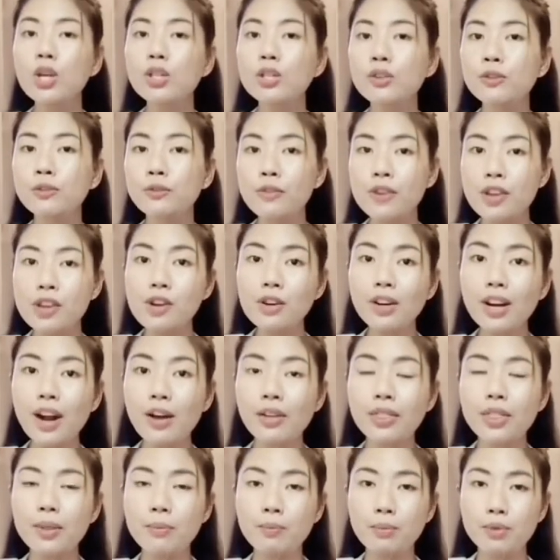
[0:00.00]
to figure
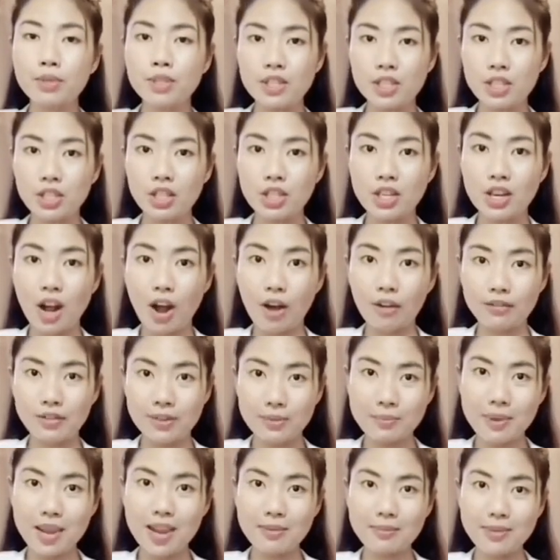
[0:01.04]
out the position of the
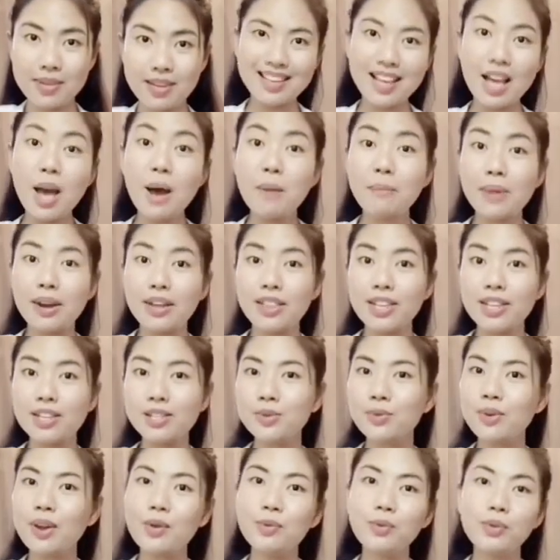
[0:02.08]
baby. By this
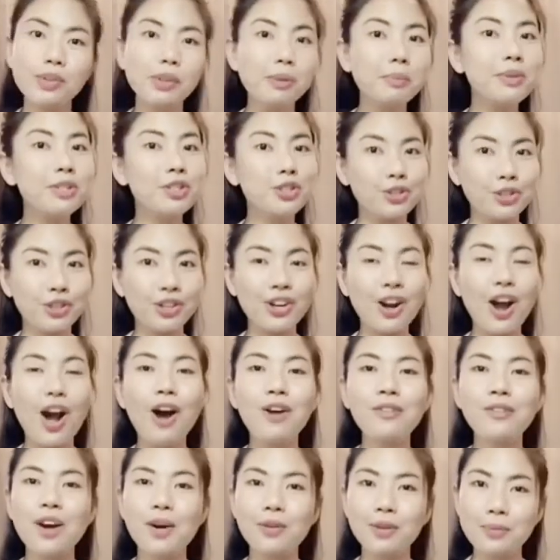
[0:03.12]
way, we will be sure
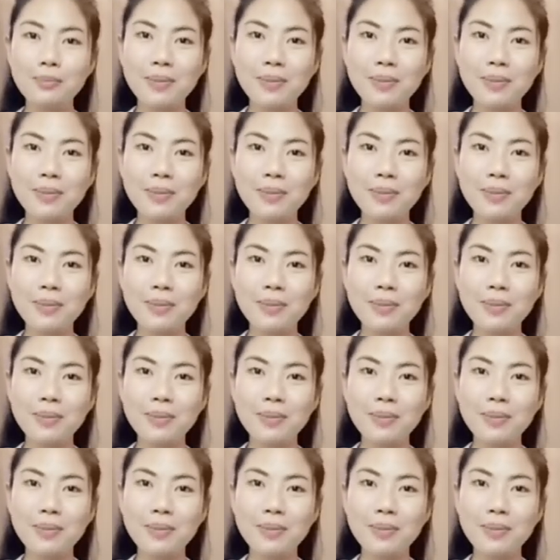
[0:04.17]
of our